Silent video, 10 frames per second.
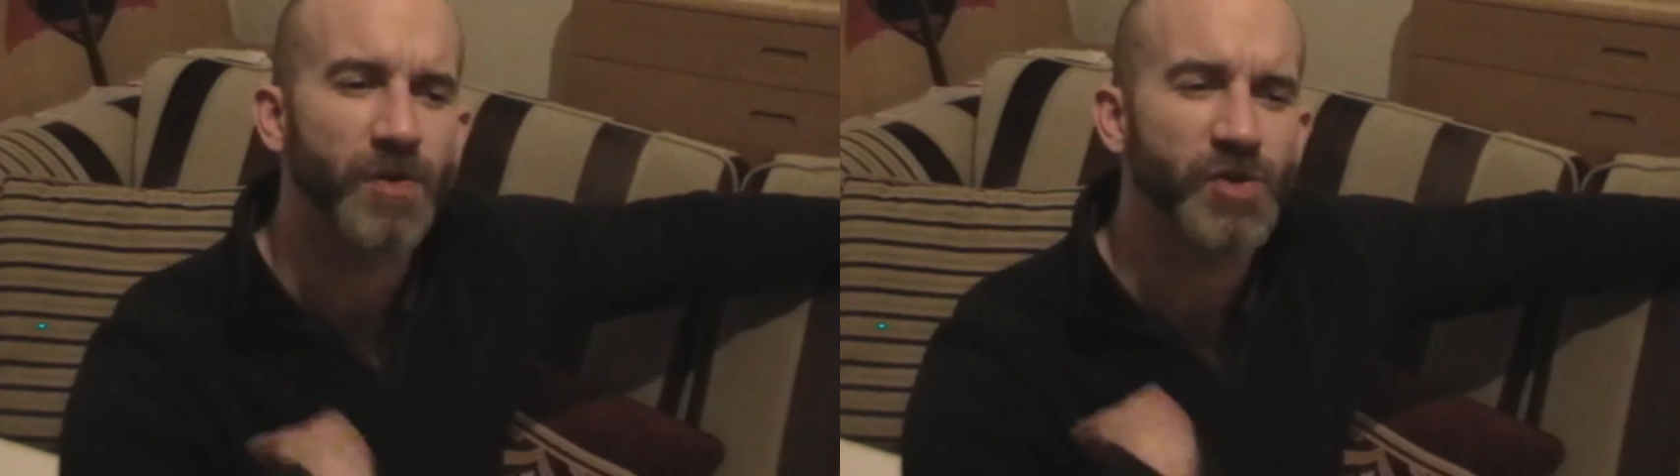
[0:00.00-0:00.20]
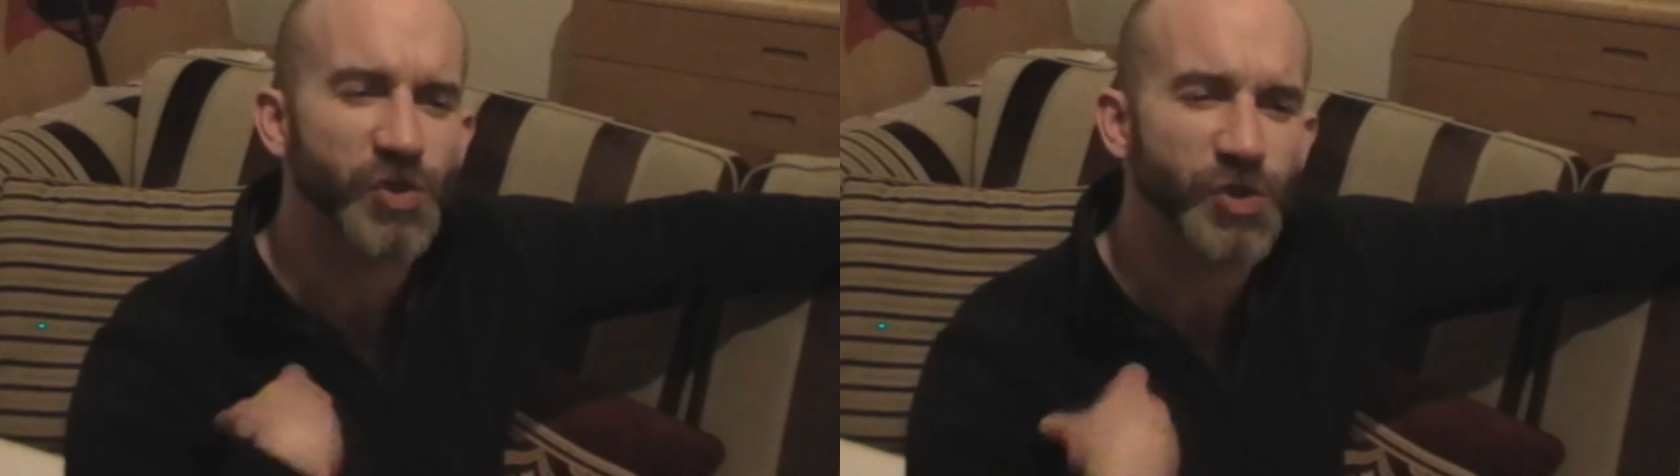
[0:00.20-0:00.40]

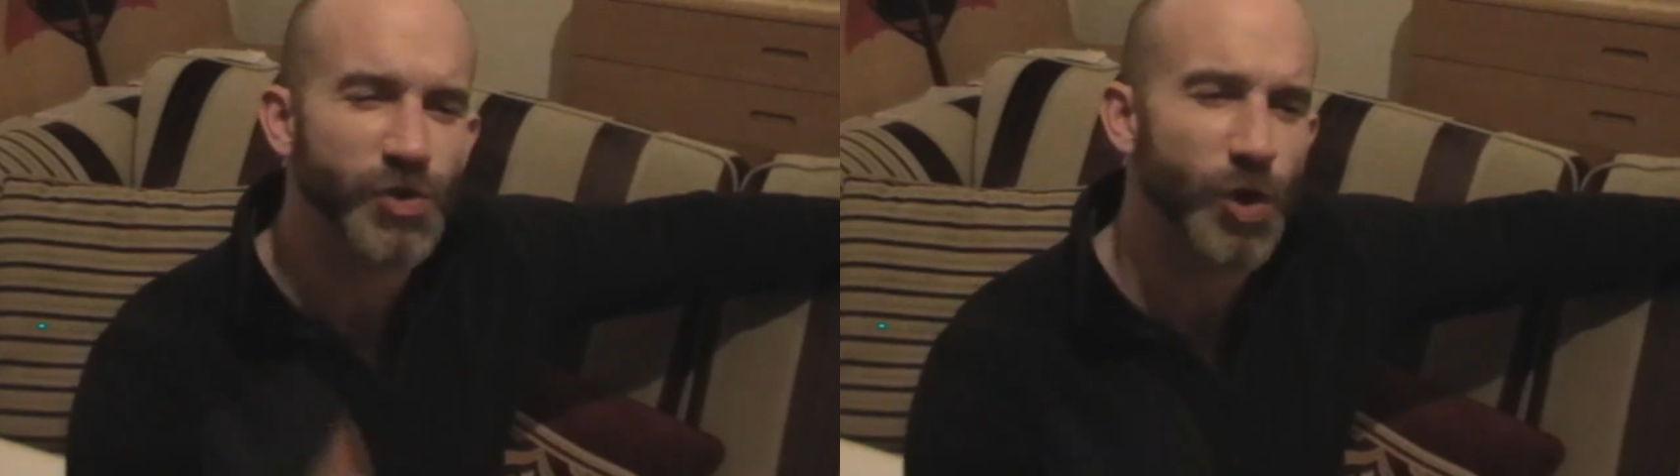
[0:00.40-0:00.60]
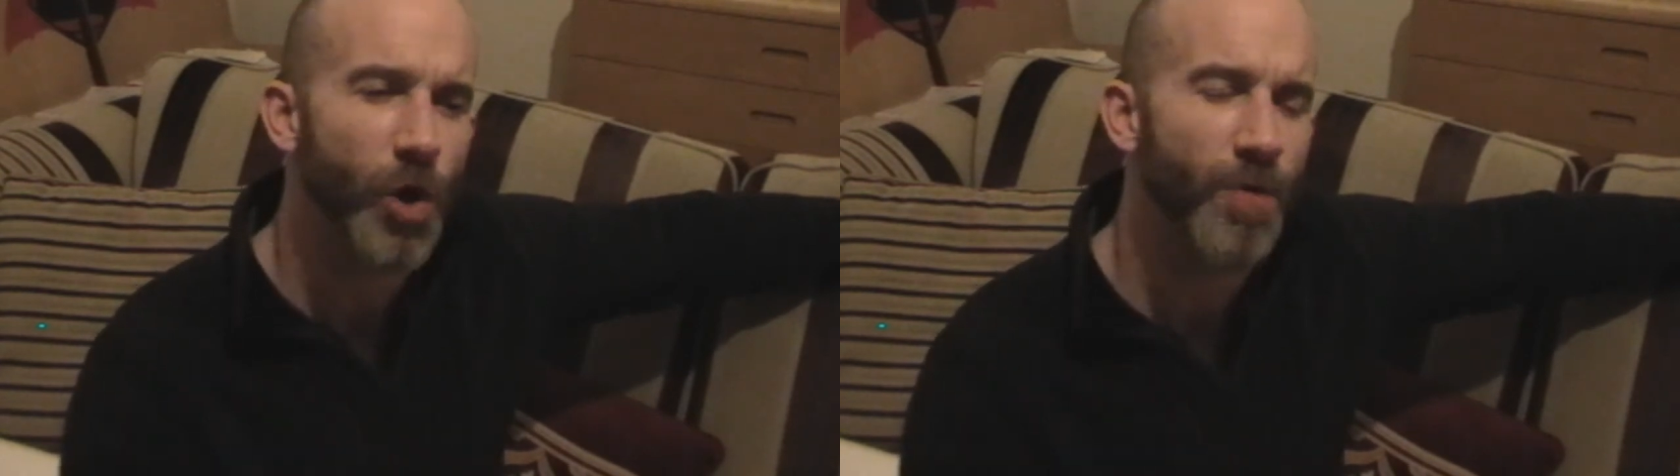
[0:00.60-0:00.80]

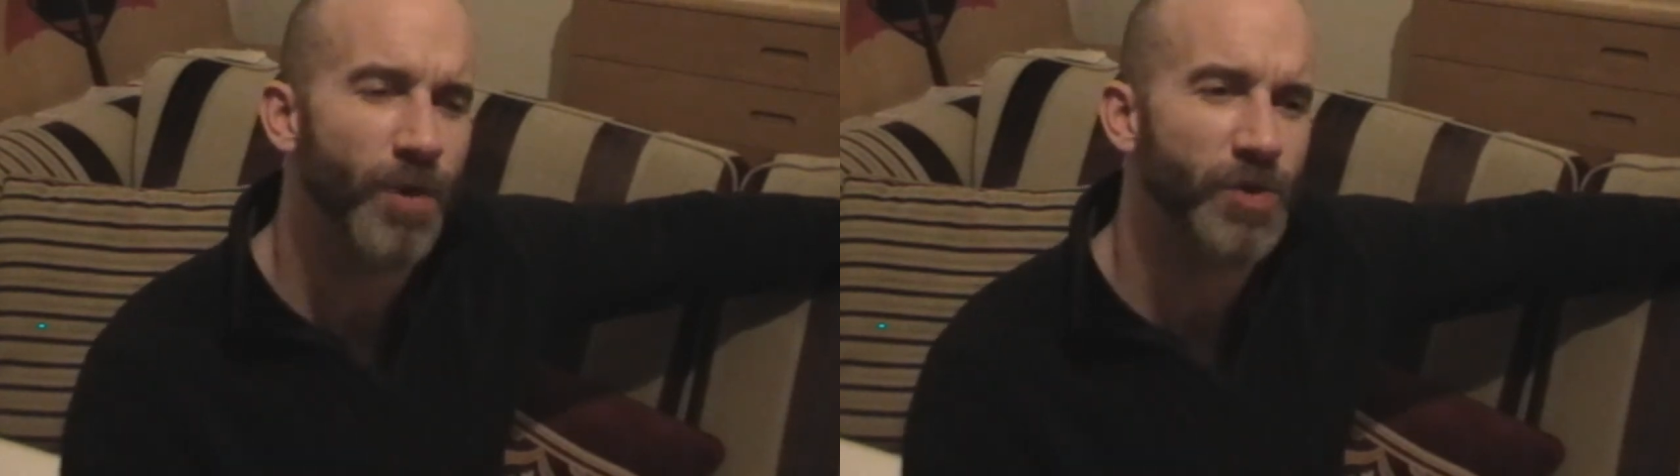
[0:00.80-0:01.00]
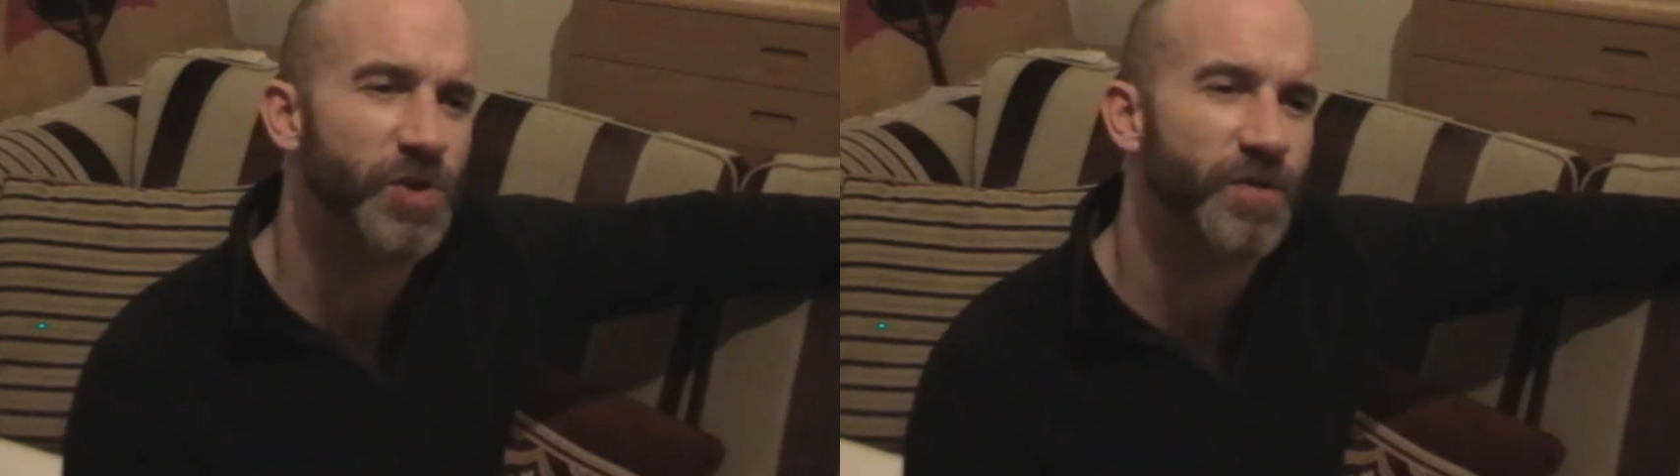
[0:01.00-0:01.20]
so
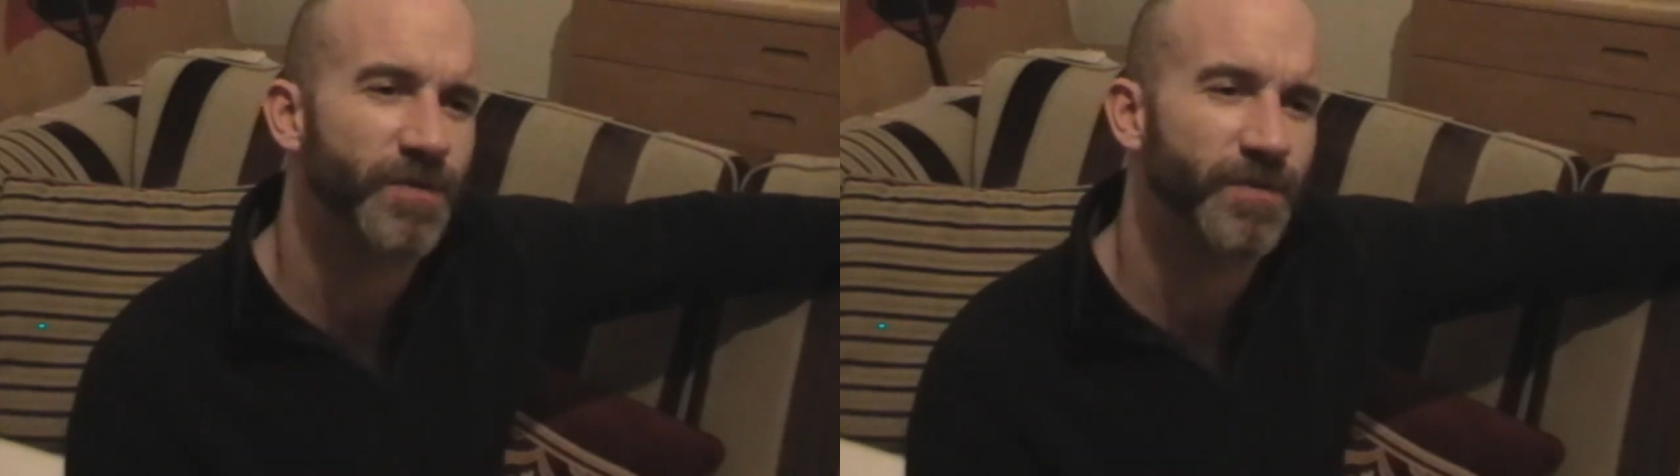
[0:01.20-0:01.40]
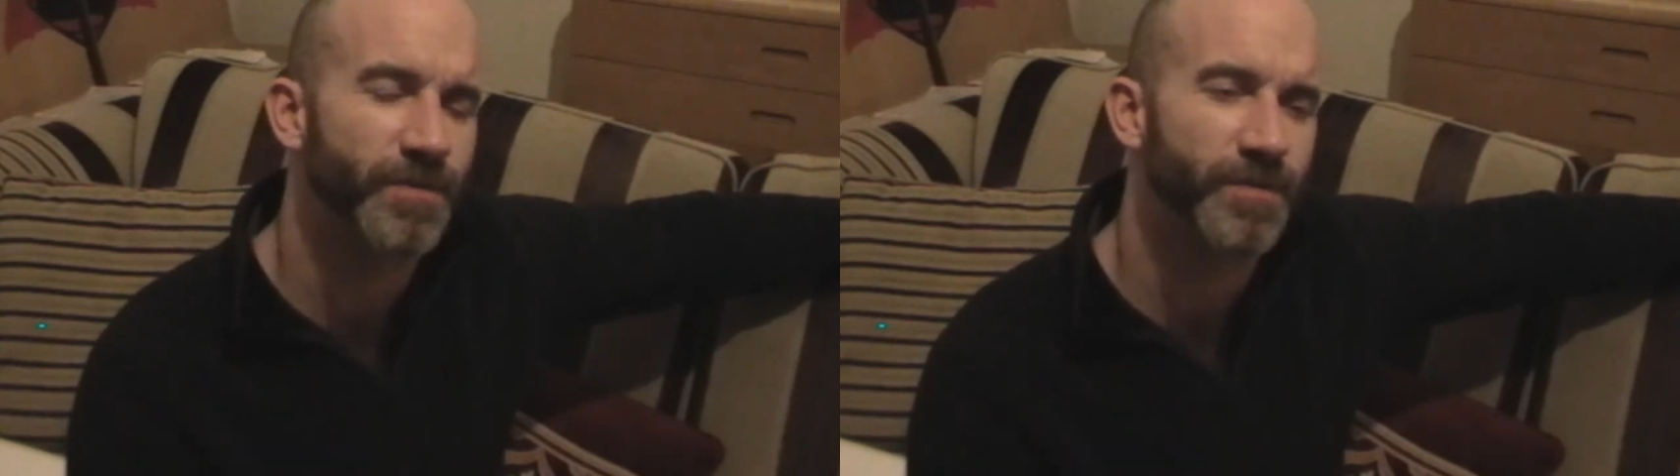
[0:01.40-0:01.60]
much of